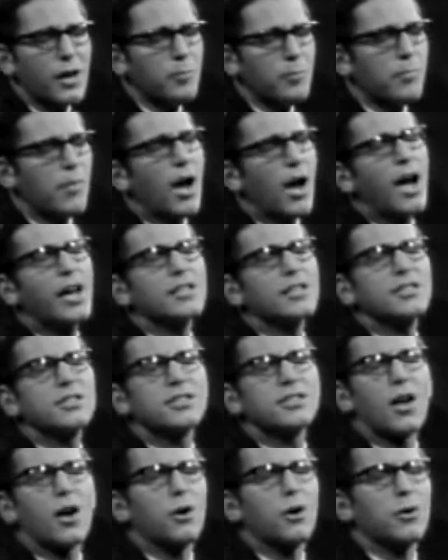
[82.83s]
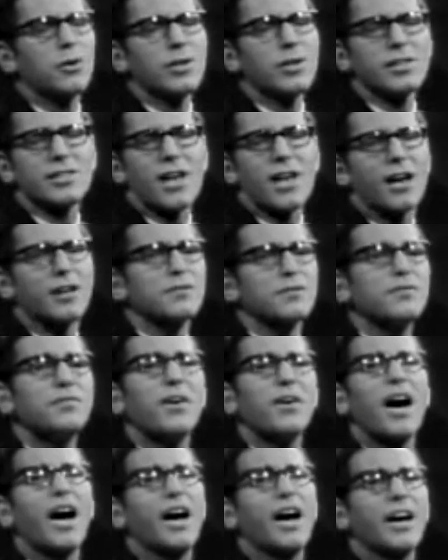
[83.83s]
My soul is on
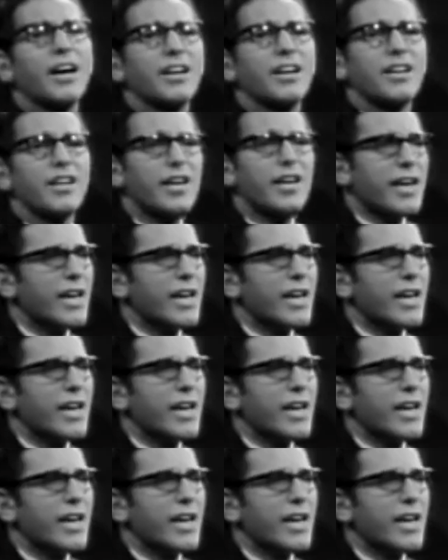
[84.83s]
fire.